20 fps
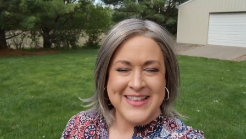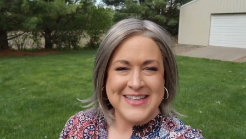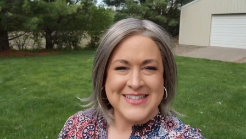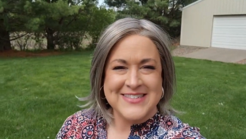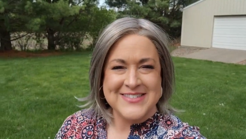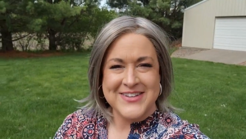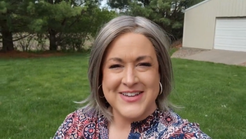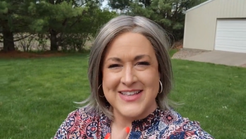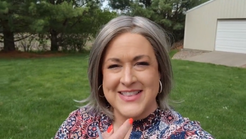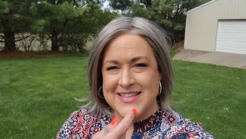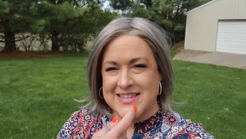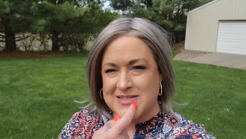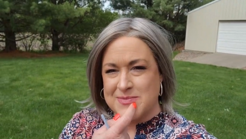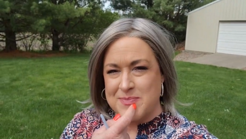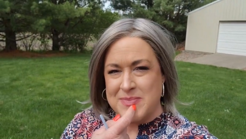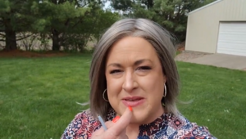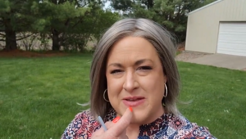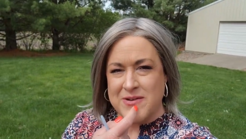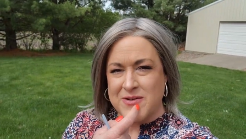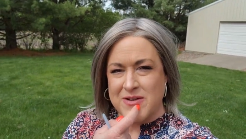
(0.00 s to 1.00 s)
let's look at this
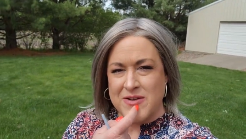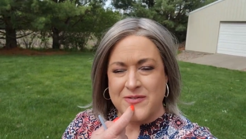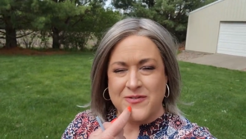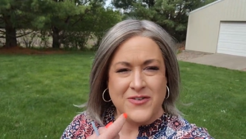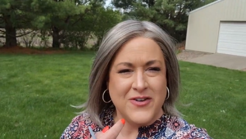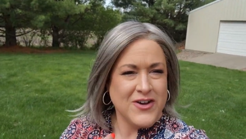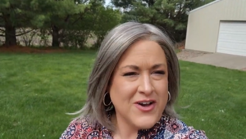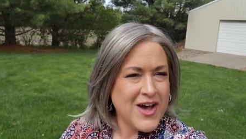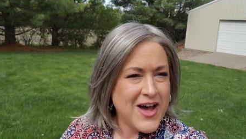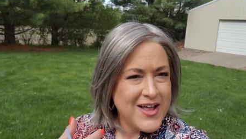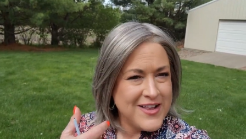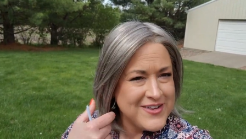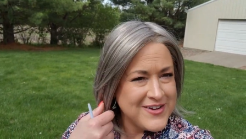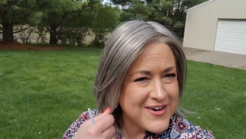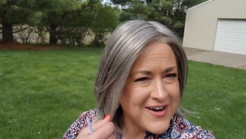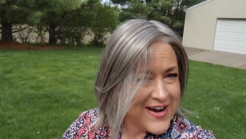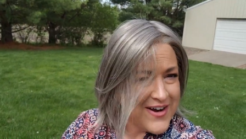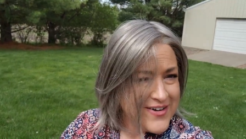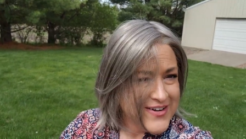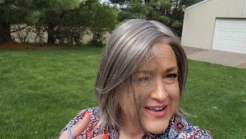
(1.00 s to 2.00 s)
beautiful
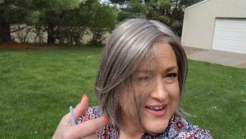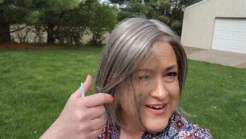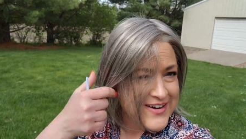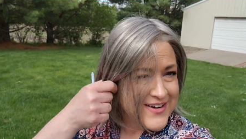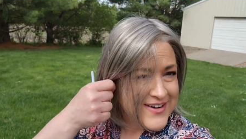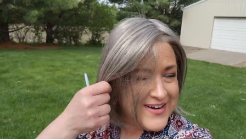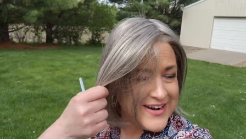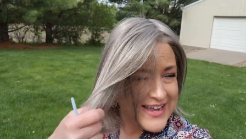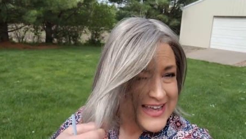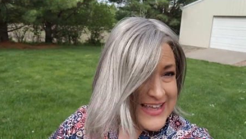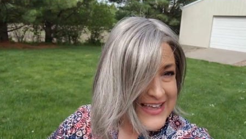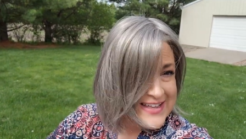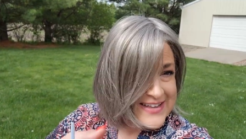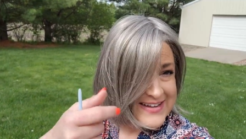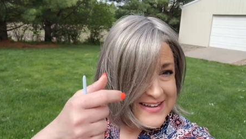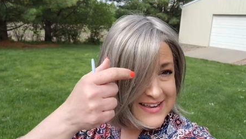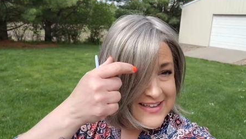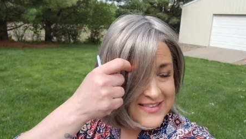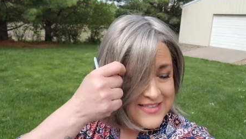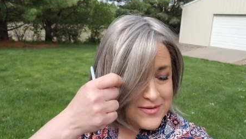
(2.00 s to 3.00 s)
color out here in